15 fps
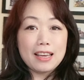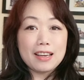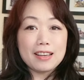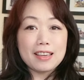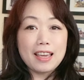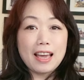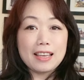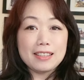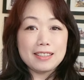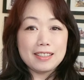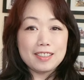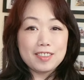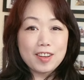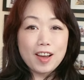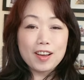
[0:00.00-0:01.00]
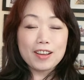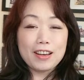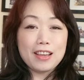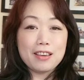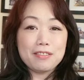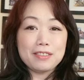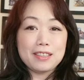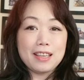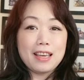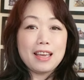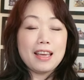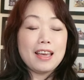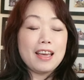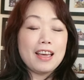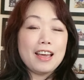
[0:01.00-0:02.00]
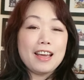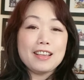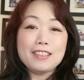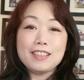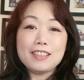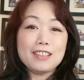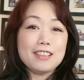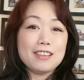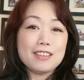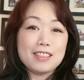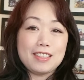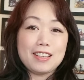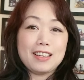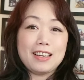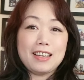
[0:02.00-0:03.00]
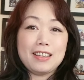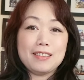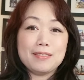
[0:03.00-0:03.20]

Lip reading: against the dark leaves. It just looks stunning.